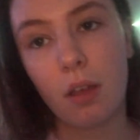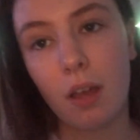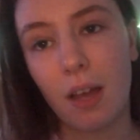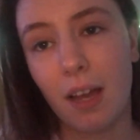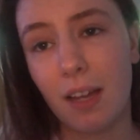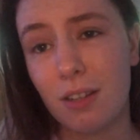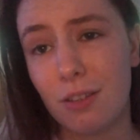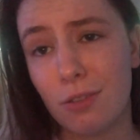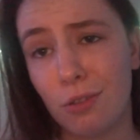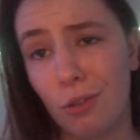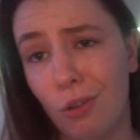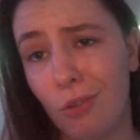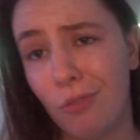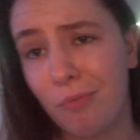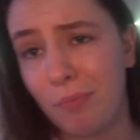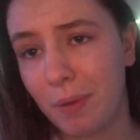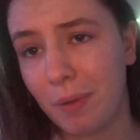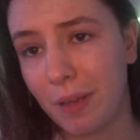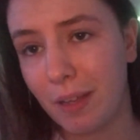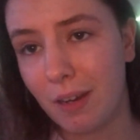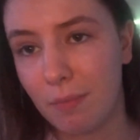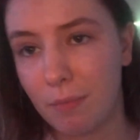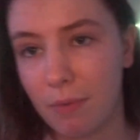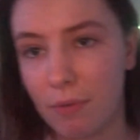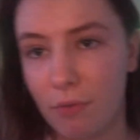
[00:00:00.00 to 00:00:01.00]
I just love
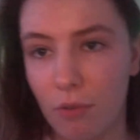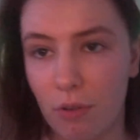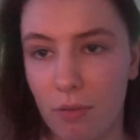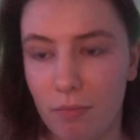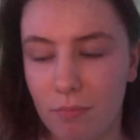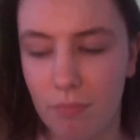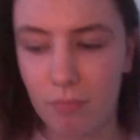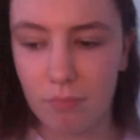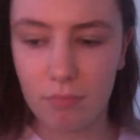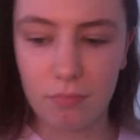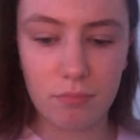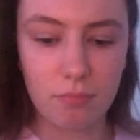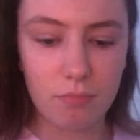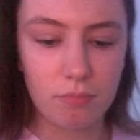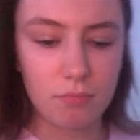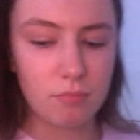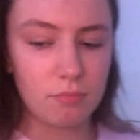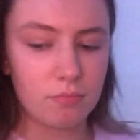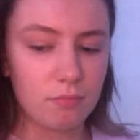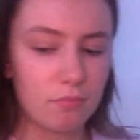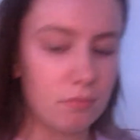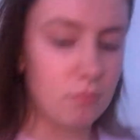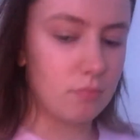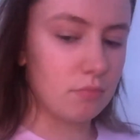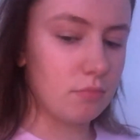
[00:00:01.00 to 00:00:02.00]
being in my room.
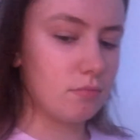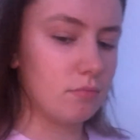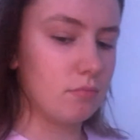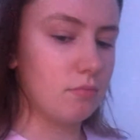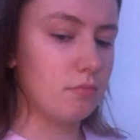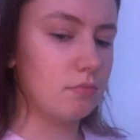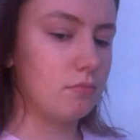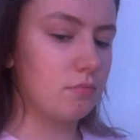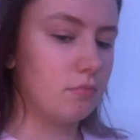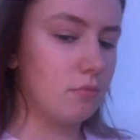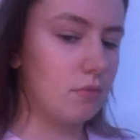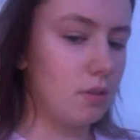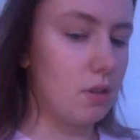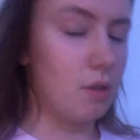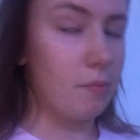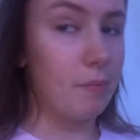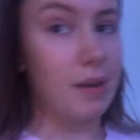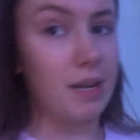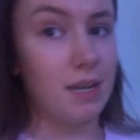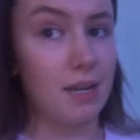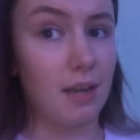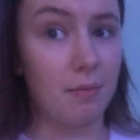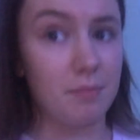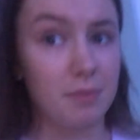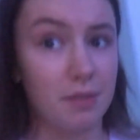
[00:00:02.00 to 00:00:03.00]
How many
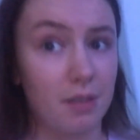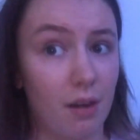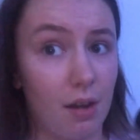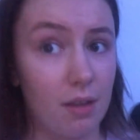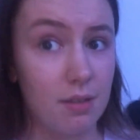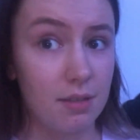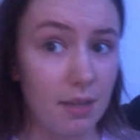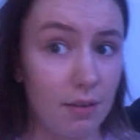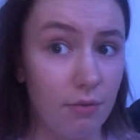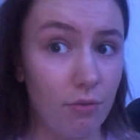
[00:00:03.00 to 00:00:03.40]
times can I say